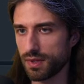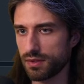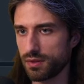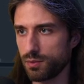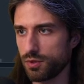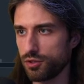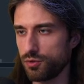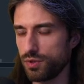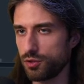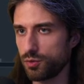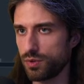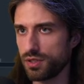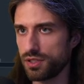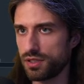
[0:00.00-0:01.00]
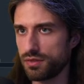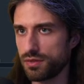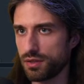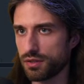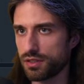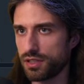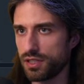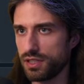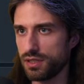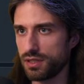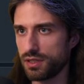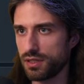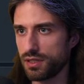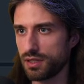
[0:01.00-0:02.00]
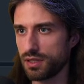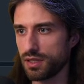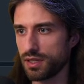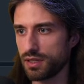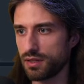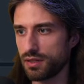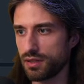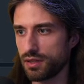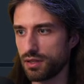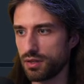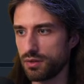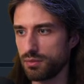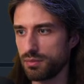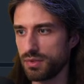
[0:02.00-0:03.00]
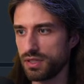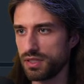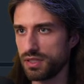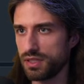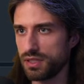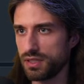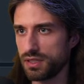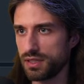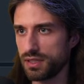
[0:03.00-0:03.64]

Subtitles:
so it was doing 20, 40, and how many,